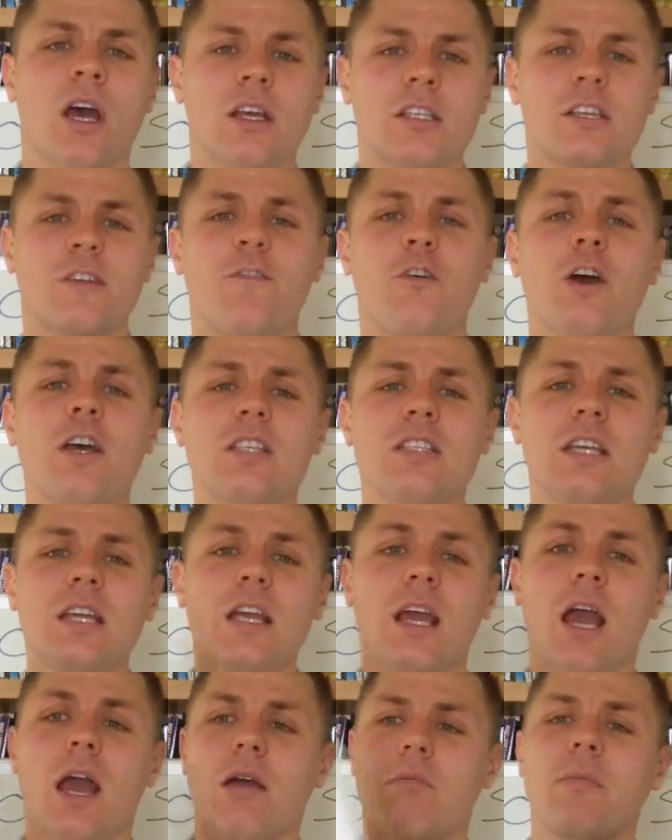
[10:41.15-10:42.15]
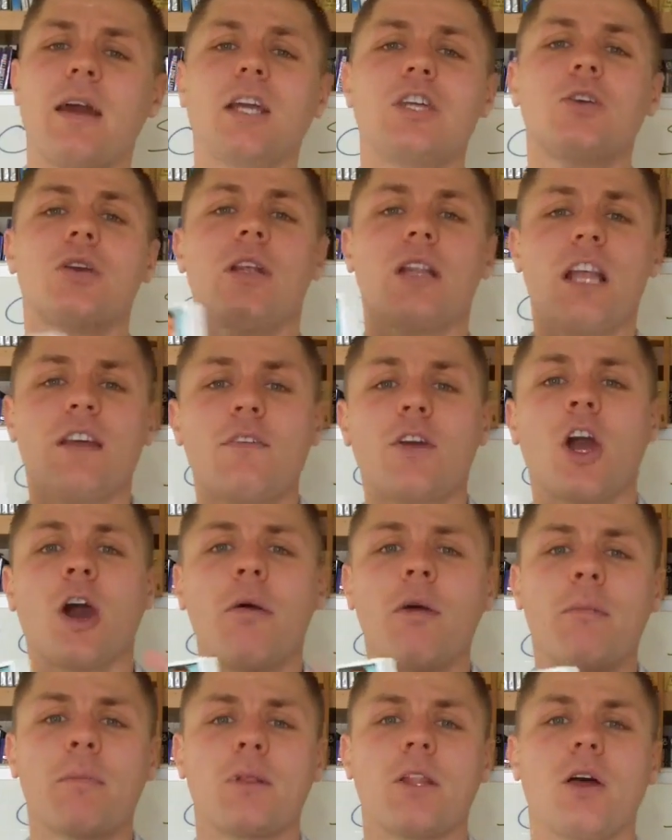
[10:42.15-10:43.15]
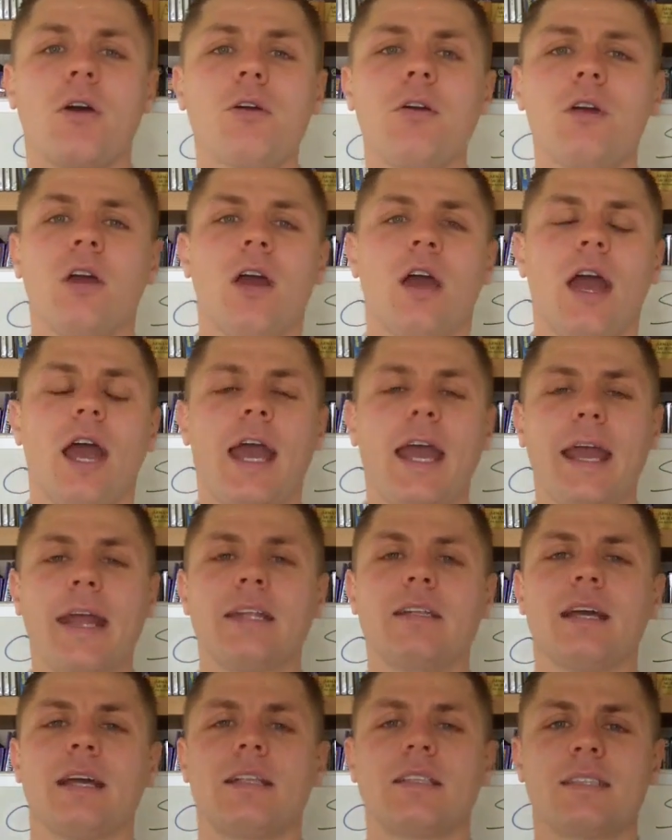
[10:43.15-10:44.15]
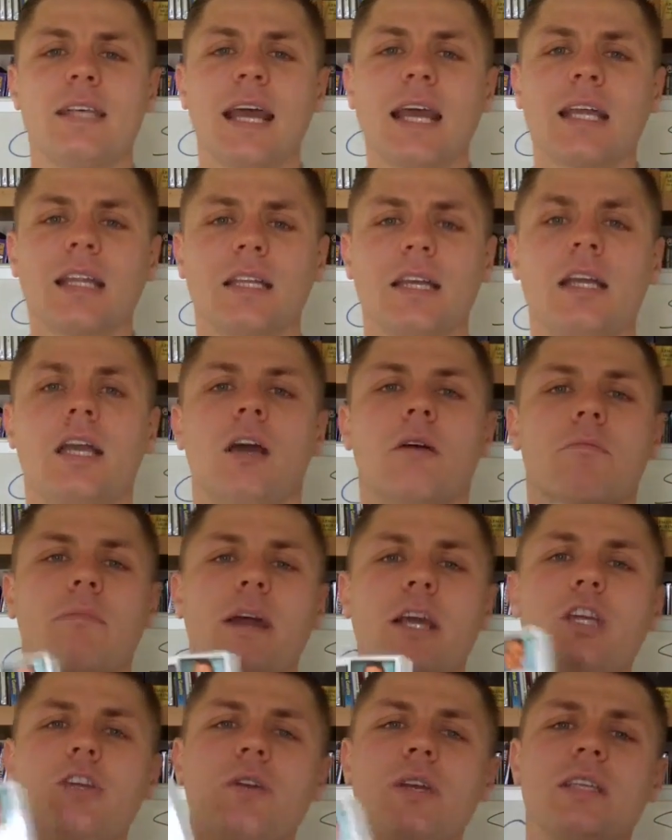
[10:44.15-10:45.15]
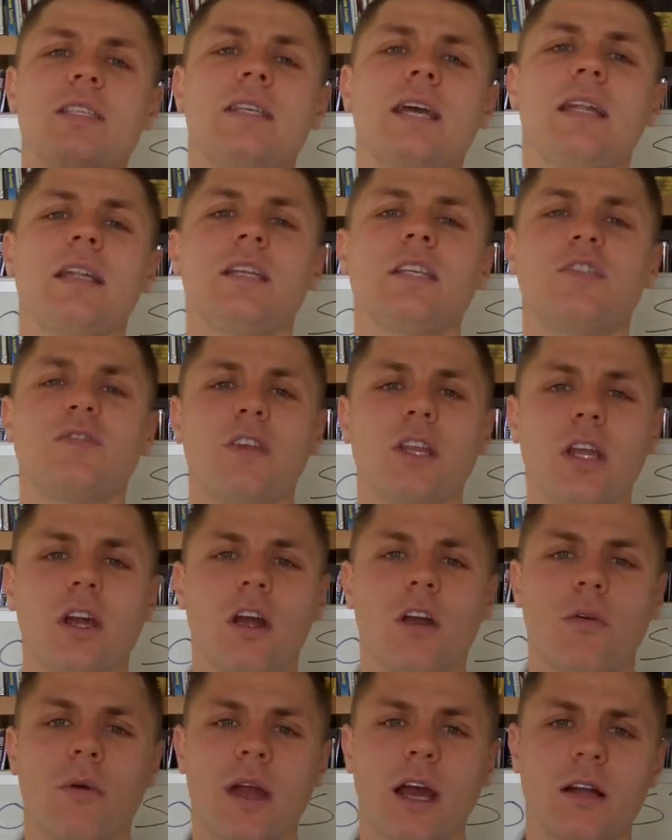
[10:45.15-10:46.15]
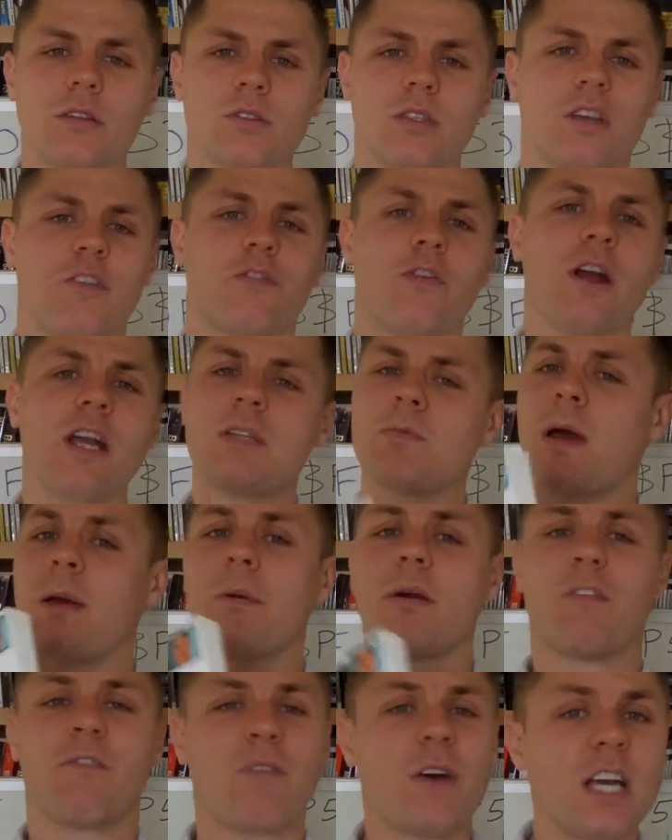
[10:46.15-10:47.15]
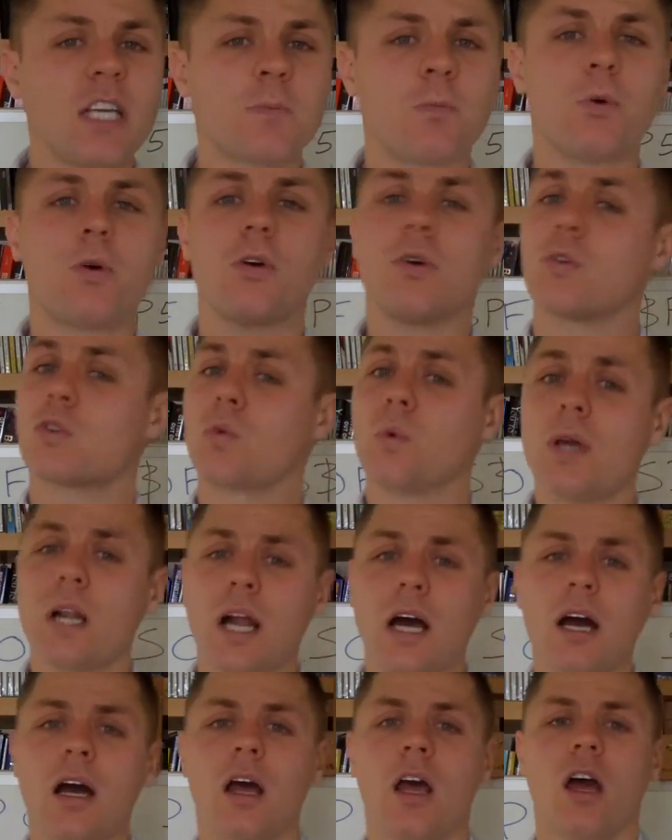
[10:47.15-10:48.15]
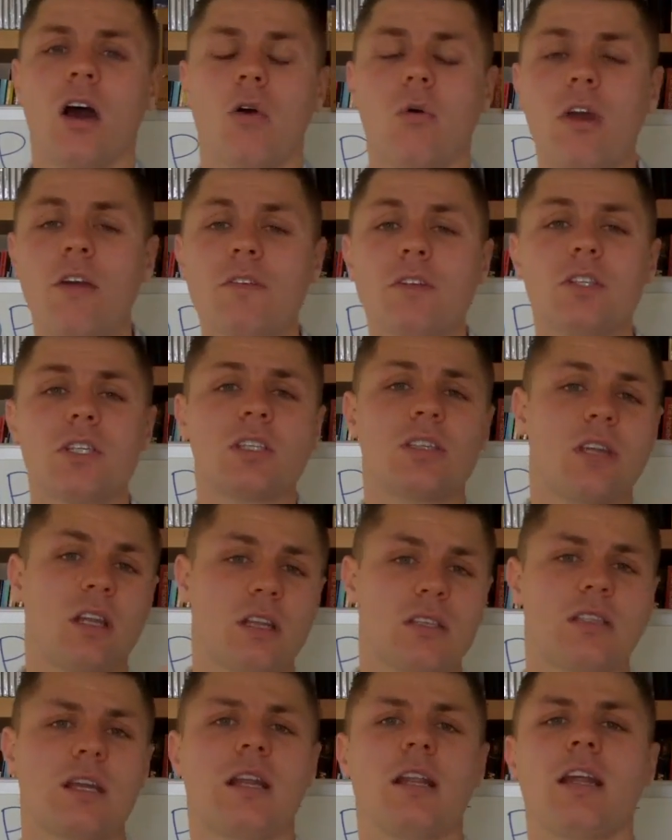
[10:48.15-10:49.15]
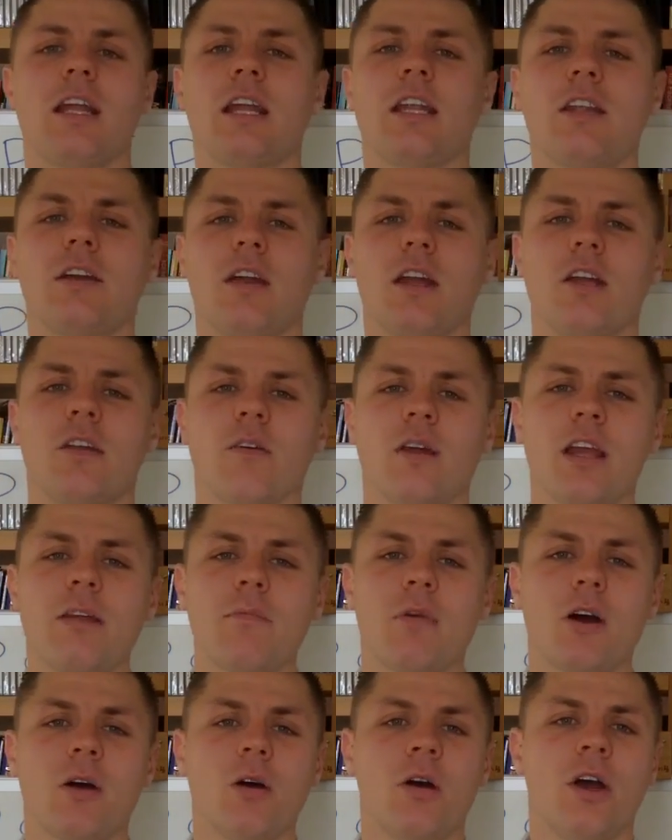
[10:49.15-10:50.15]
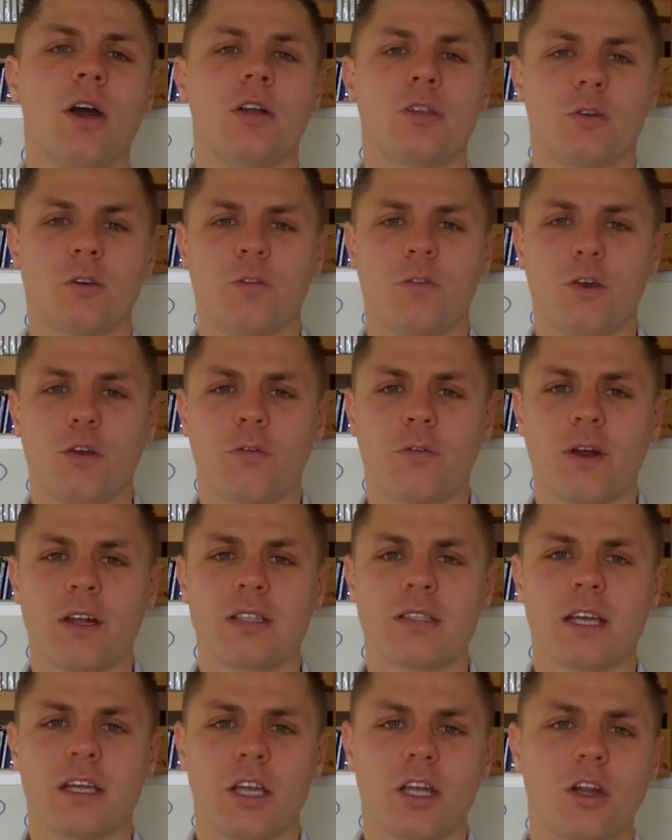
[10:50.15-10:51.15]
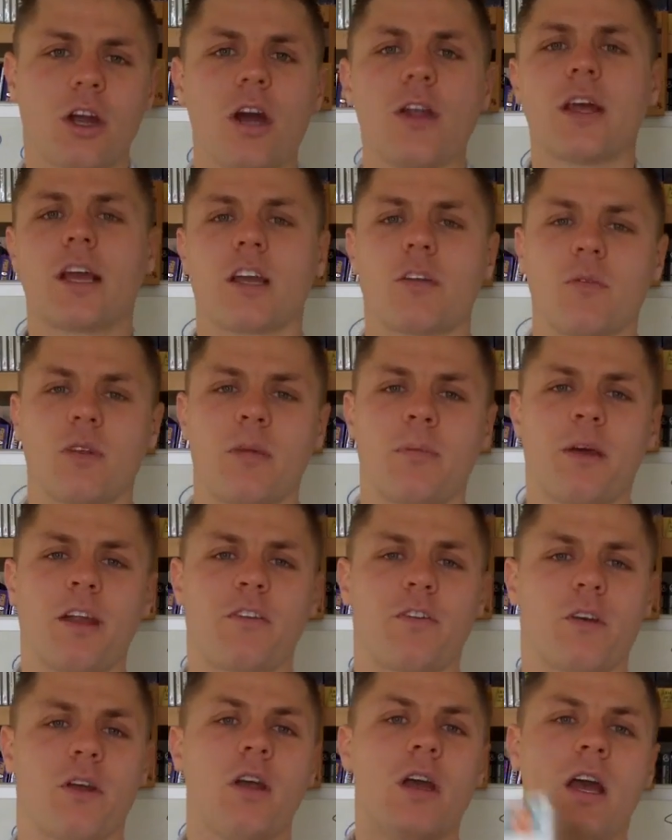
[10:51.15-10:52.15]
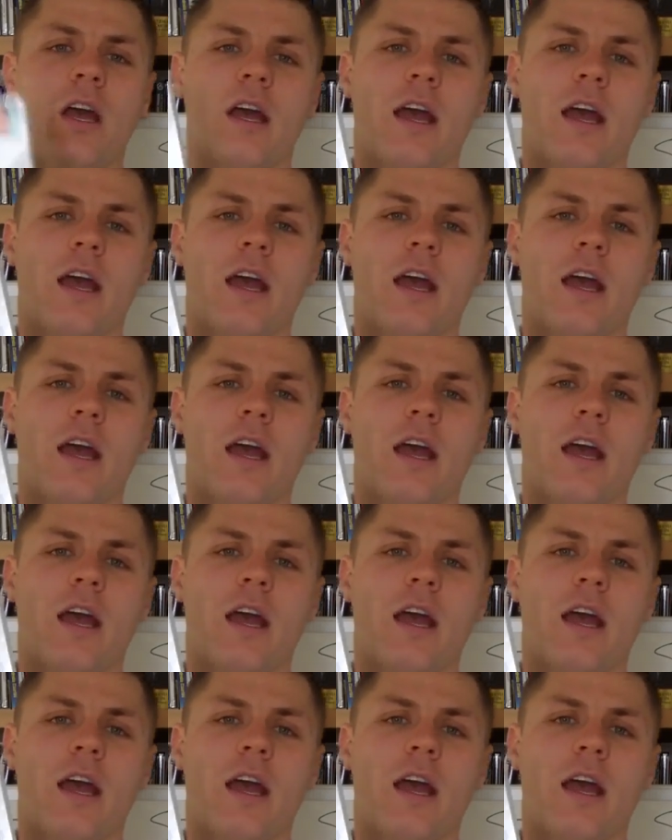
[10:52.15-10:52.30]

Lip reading: So first thing, make sure you leave a comment below, and secondly, make sure you send this video around to your friends, maybe on Facebook or Twitter, or even just send it in your email to a few friends that you know that can really benefit.